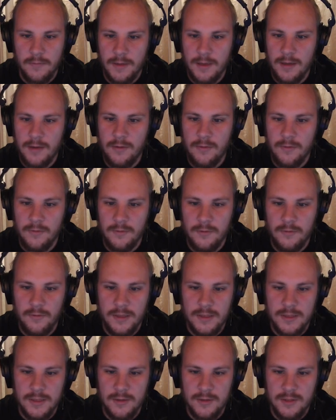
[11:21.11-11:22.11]
What I'll do
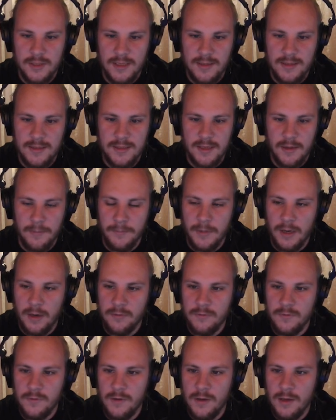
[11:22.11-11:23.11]
is I'll set this
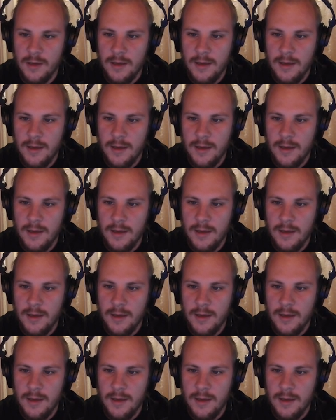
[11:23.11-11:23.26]
amount